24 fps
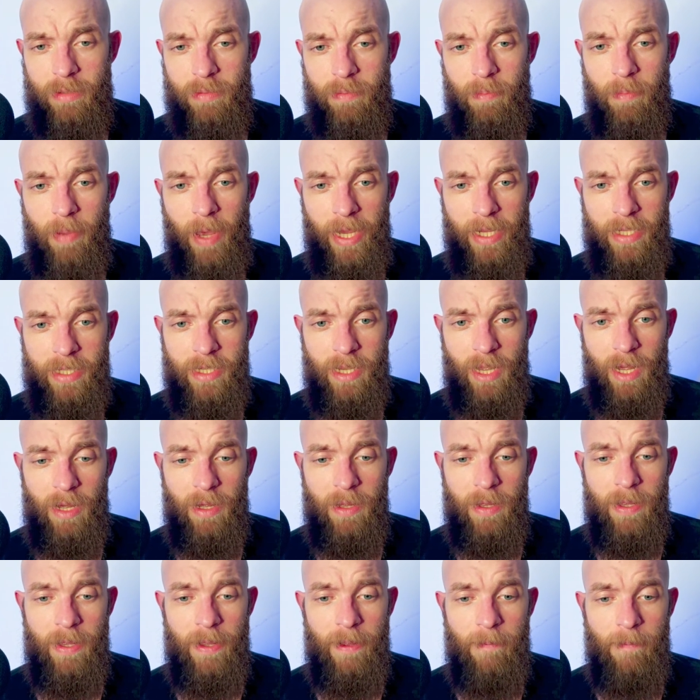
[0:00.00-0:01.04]
beta,
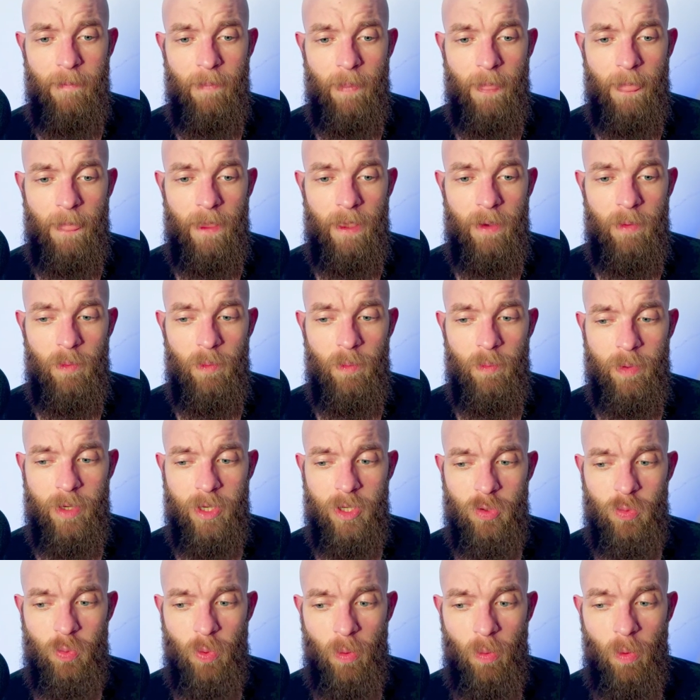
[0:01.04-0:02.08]

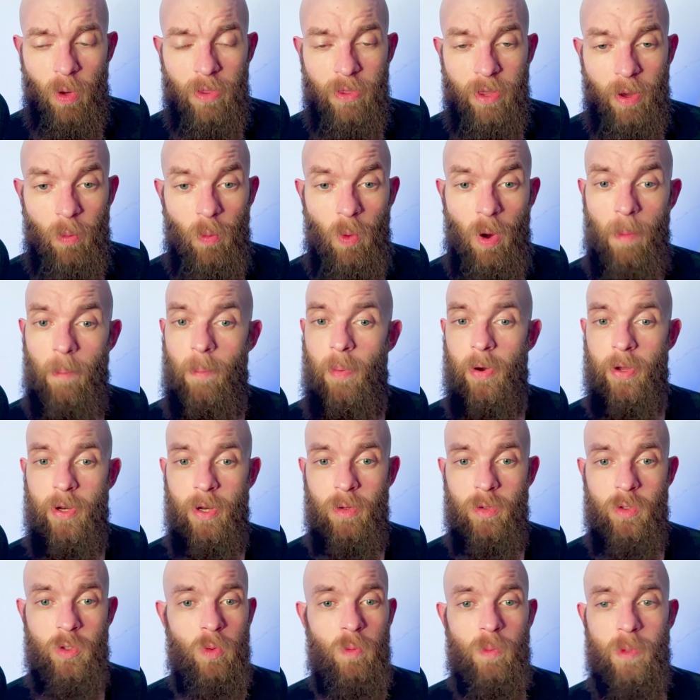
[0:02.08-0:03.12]
because we want that
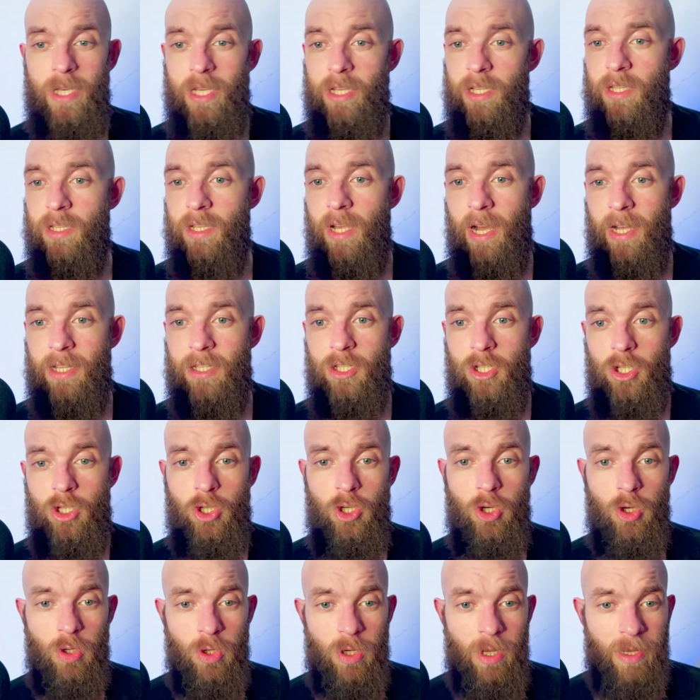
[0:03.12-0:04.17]
1.0 to be as
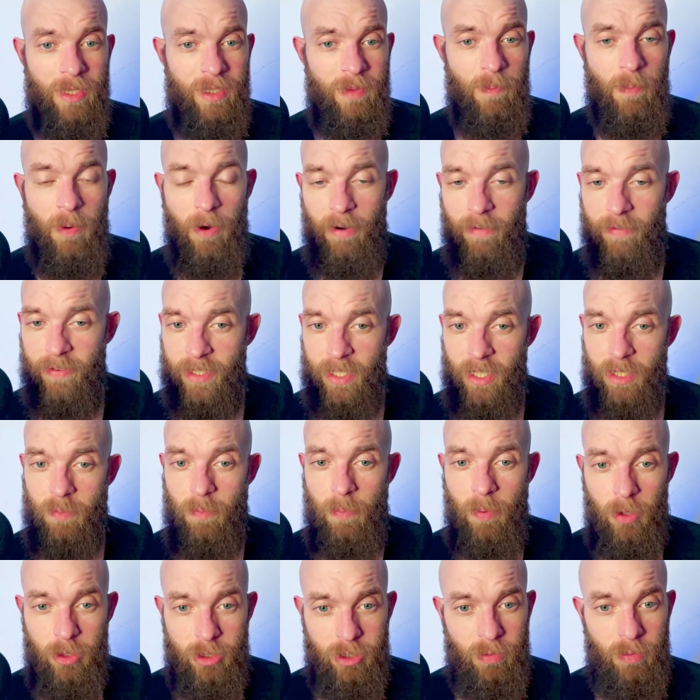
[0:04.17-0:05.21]
good, as perfect as
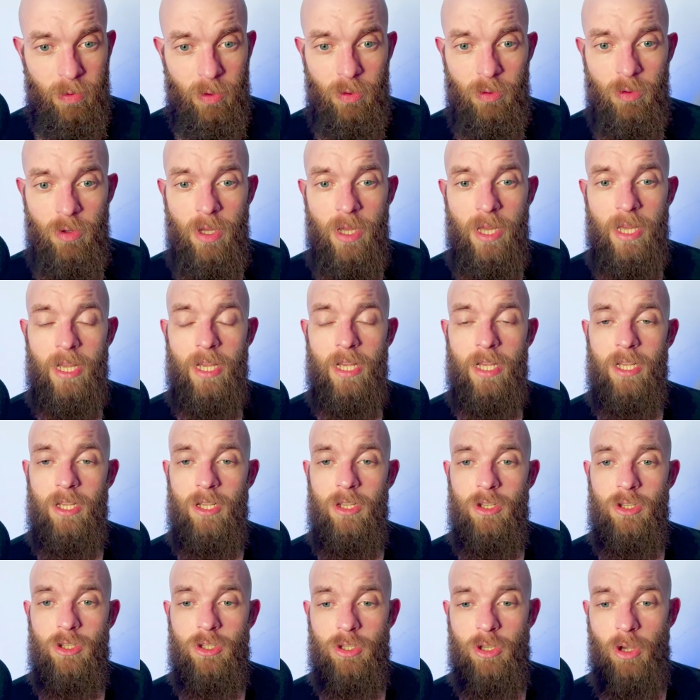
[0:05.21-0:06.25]
possible.
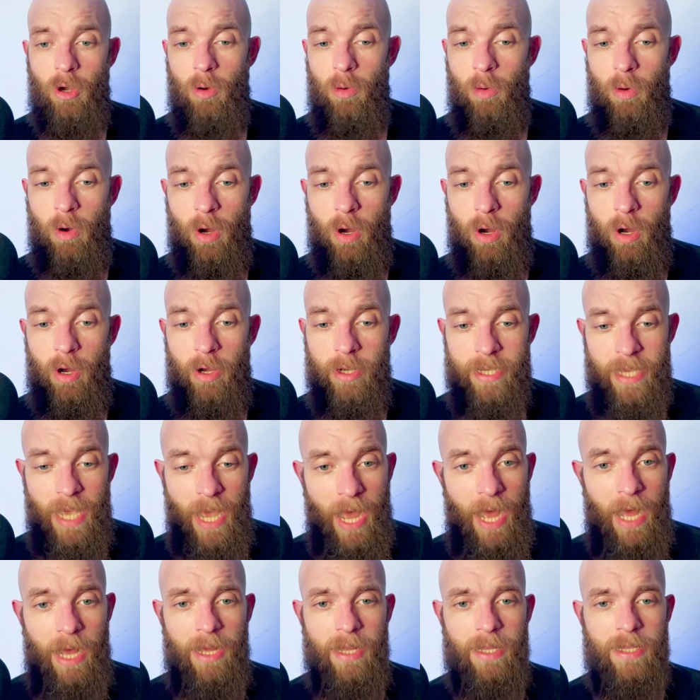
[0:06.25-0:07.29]
So
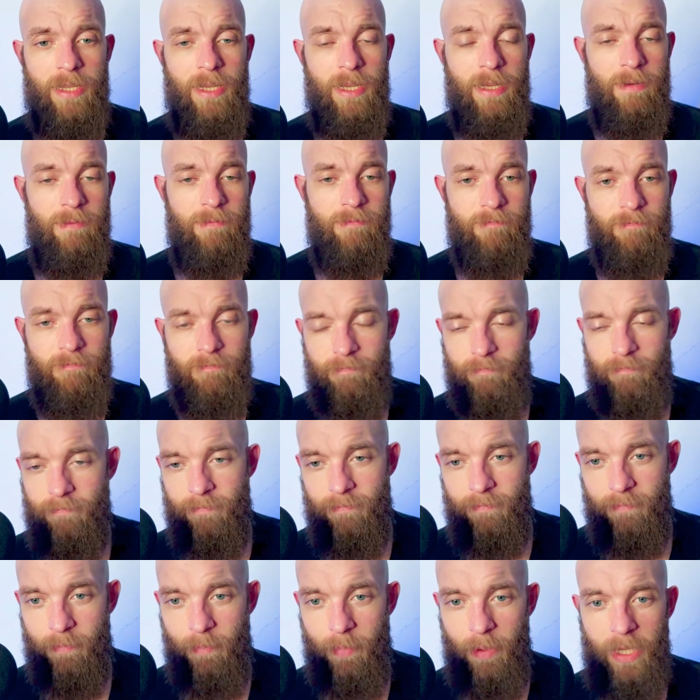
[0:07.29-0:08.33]
yeah,
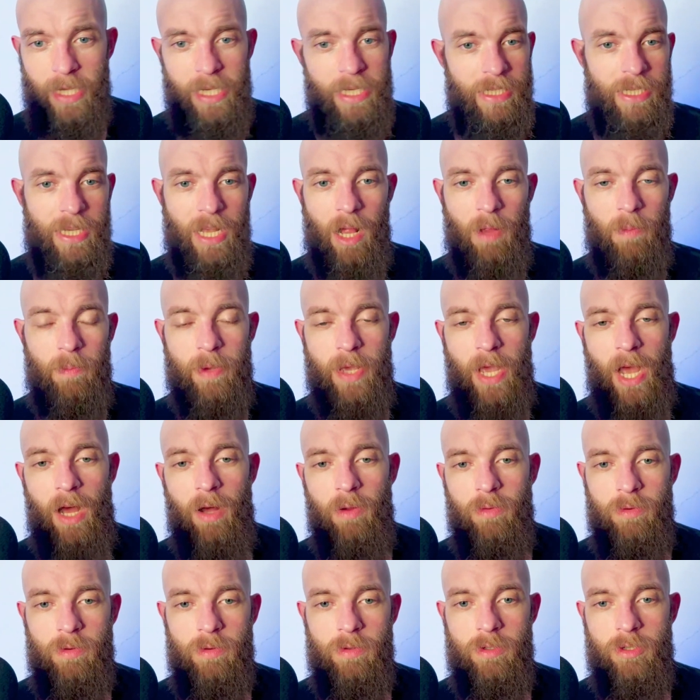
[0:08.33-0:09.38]
please help me
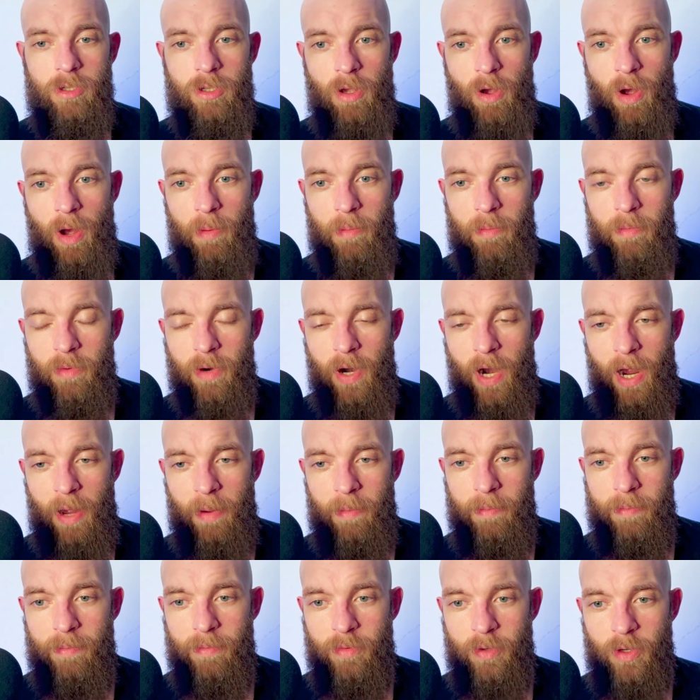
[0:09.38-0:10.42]
out. So
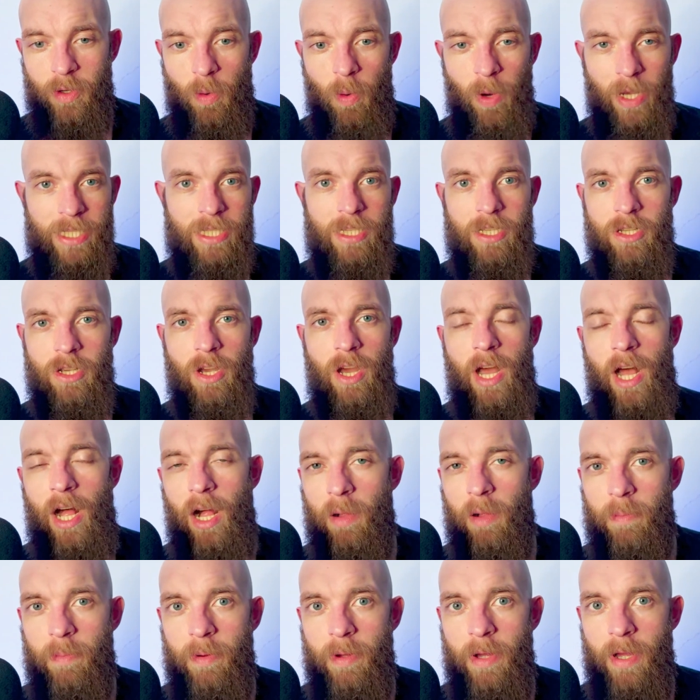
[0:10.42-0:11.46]
I'm requesting your
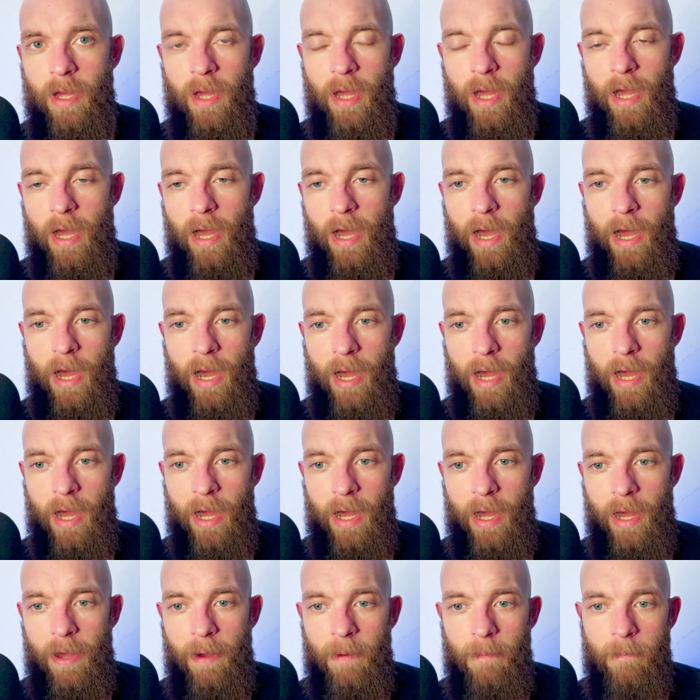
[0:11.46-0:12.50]
help
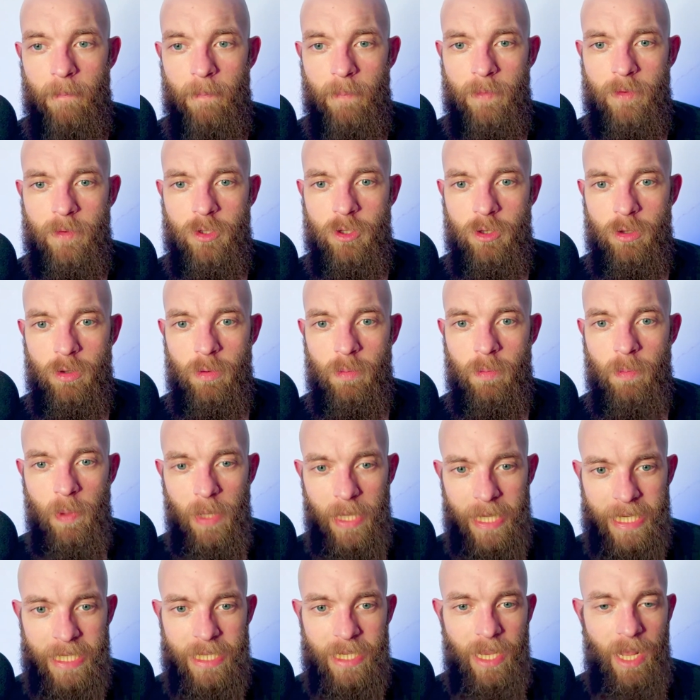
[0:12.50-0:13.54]
to
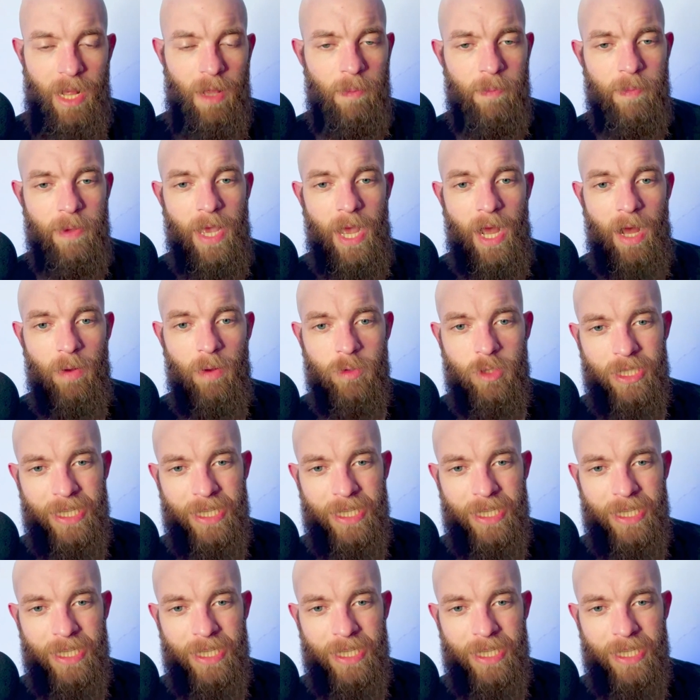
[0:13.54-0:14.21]
please help me out